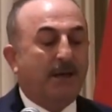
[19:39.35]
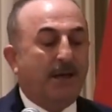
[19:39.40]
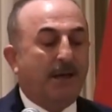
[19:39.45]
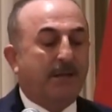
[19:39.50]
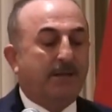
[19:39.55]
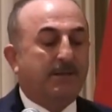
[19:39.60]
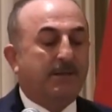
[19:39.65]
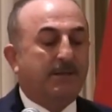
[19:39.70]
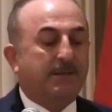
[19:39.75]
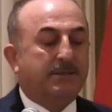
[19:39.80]

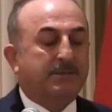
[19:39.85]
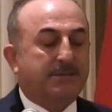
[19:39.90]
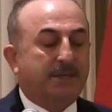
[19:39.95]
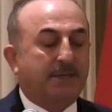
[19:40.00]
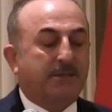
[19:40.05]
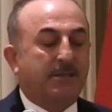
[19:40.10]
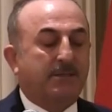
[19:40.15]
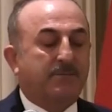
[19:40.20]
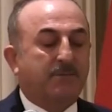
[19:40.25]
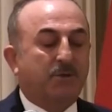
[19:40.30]
and the
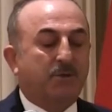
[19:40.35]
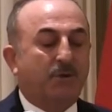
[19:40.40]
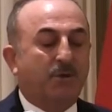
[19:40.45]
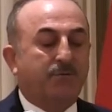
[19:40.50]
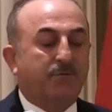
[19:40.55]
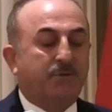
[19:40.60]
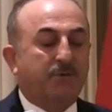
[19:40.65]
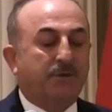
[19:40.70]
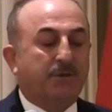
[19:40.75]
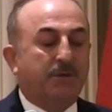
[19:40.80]
settlement
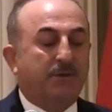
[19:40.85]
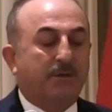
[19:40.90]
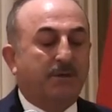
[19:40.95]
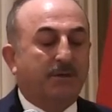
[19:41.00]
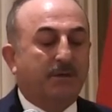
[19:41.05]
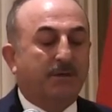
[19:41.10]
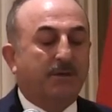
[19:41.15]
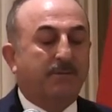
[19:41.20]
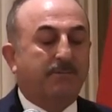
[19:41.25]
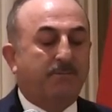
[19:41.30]
of the
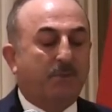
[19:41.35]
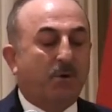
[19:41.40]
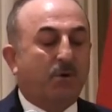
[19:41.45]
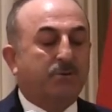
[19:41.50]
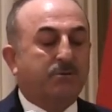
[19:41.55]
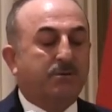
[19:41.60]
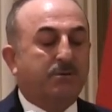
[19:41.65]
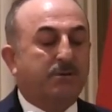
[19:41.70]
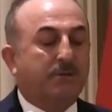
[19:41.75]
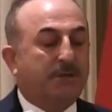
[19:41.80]

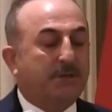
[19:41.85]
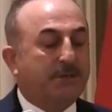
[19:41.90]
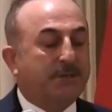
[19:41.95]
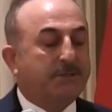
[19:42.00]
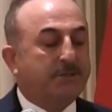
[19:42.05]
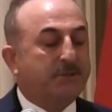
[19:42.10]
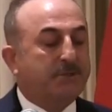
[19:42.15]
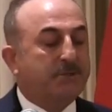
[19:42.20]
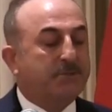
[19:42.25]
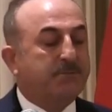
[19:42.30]
border
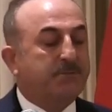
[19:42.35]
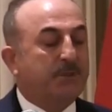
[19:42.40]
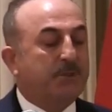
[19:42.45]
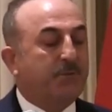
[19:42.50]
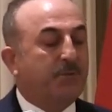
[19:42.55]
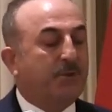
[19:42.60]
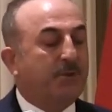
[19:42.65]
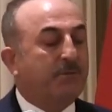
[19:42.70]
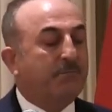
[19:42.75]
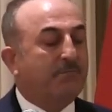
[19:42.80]
issues
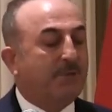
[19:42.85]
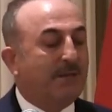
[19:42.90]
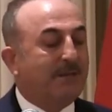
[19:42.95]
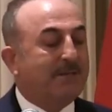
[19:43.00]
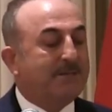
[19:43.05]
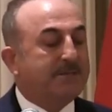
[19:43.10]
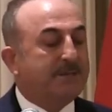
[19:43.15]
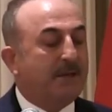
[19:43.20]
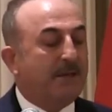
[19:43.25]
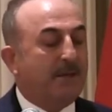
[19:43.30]
between
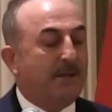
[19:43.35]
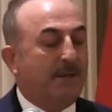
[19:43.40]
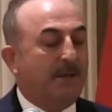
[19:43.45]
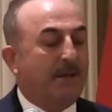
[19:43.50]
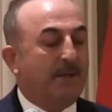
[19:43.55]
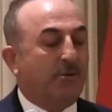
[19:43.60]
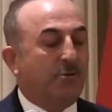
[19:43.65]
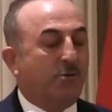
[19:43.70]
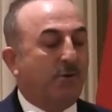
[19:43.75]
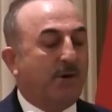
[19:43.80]
Belize
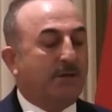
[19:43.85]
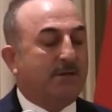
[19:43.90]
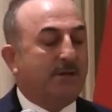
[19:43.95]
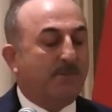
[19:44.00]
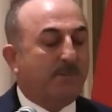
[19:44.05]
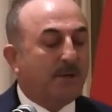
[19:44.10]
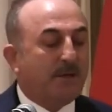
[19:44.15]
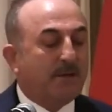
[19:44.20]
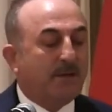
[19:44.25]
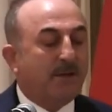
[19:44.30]
and
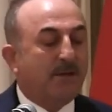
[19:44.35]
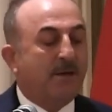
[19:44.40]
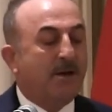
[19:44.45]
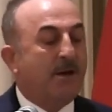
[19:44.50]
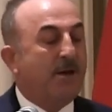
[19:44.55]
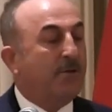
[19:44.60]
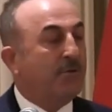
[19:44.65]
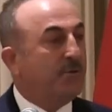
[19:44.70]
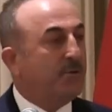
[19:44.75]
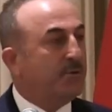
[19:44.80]
Guatemala
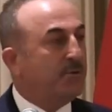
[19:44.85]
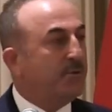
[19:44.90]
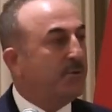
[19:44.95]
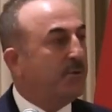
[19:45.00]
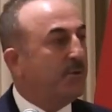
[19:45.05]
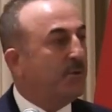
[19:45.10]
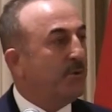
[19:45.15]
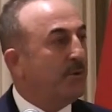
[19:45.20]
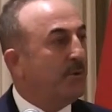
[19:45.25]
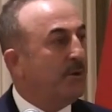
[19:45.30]

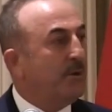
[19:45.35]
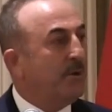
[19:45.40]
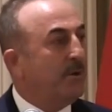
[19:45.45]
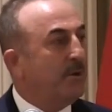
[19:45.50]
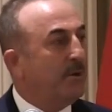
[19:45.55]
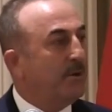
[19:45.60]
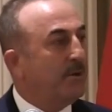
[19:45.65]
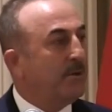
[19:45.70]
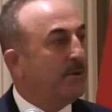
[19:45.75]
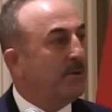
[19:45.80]
through
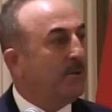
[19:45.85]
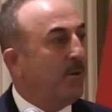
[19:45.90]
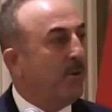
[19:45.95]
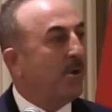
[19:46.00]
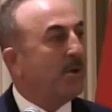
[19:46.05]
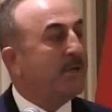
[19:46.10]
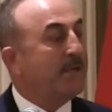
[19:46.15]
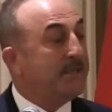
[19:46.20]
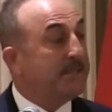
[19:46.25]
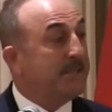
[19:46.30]

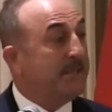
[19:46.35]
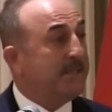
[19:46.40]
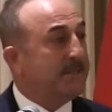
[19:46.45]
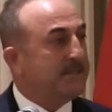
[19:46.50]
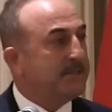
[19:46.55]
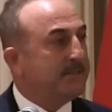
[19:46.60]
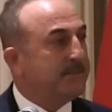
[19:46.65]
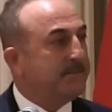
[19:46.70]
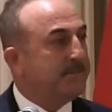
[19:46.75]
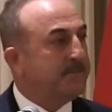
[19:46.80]

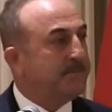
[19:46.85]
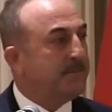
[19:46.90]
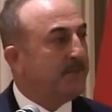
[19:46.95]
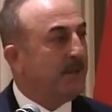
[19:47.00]
OAS.